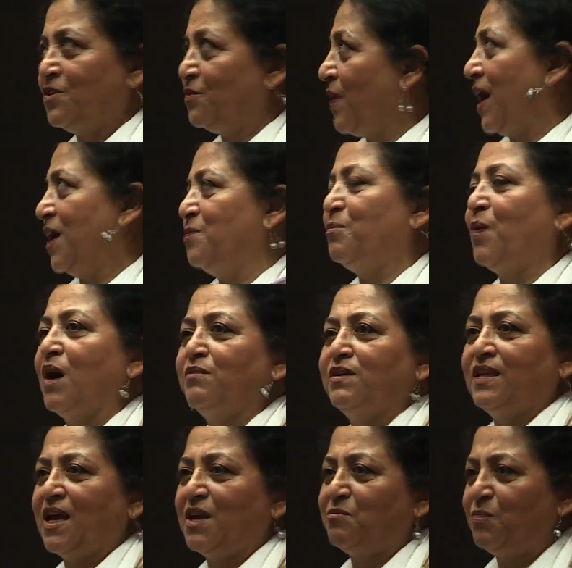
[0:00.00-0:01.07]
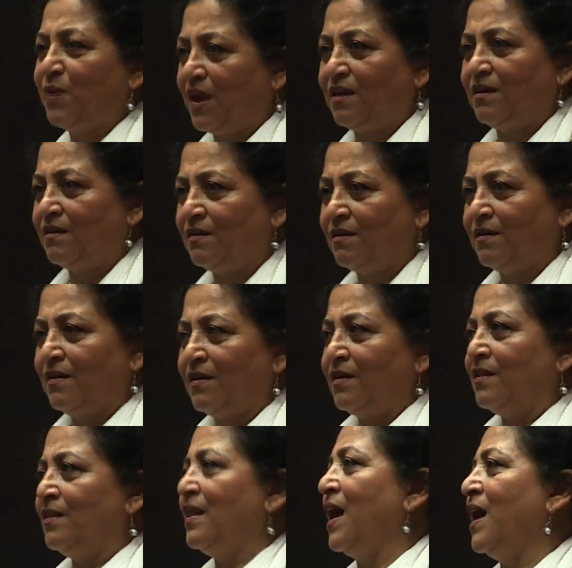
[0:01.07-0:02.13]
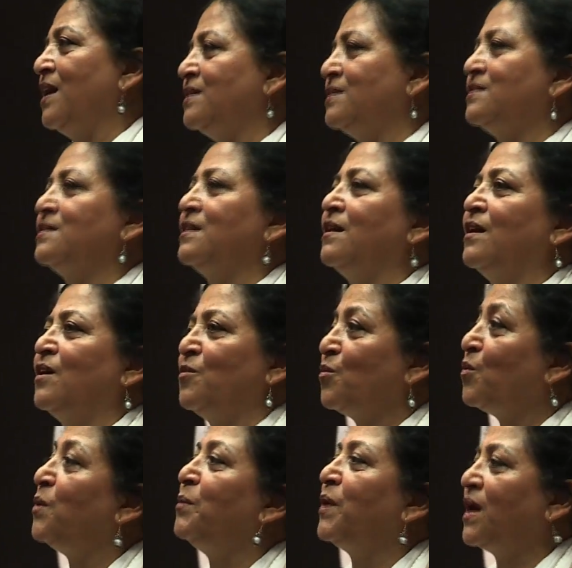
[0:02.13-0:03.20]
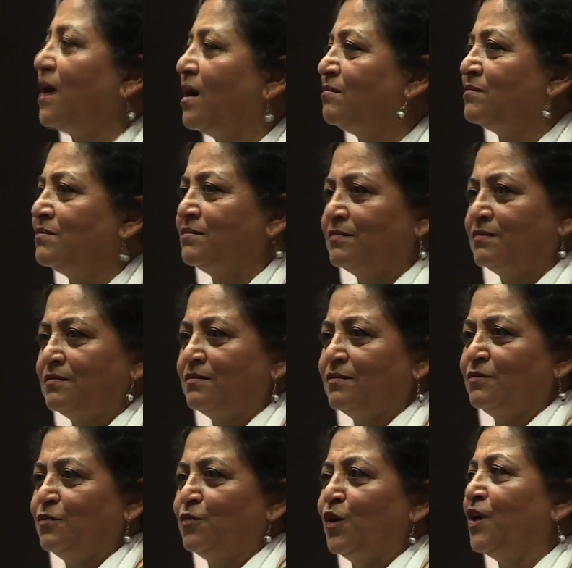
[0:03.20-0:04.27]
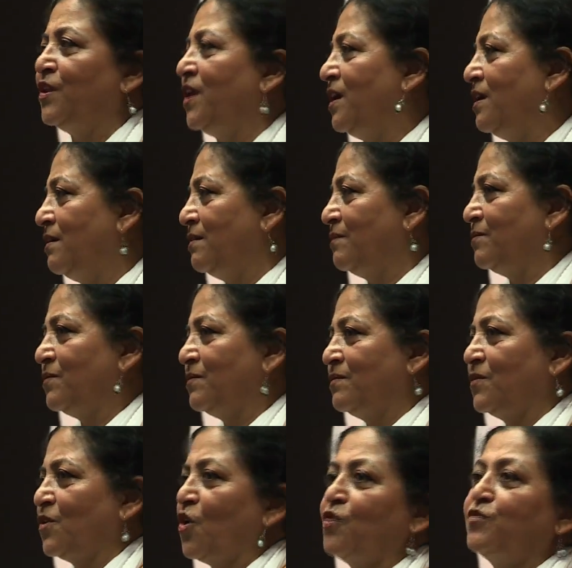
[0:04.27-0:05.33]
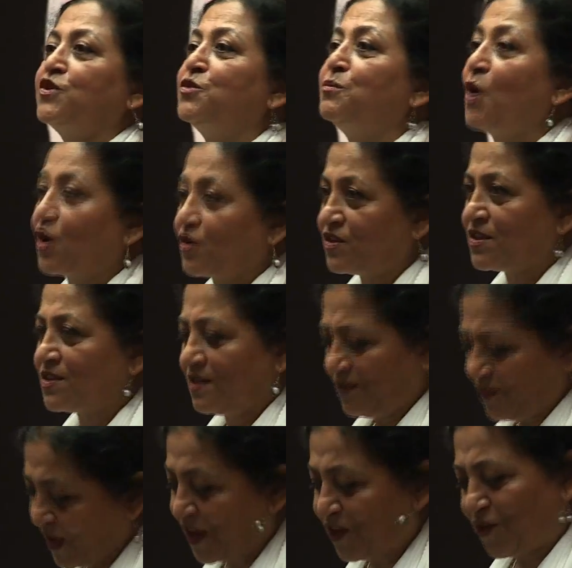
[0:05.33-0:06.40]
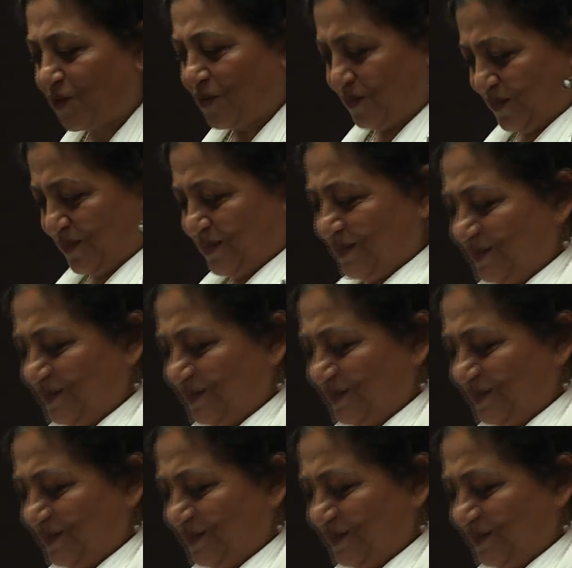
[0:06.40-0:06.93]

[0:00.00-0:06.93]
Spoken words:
divine power that be, that we become worthy of a democracy. Thank you.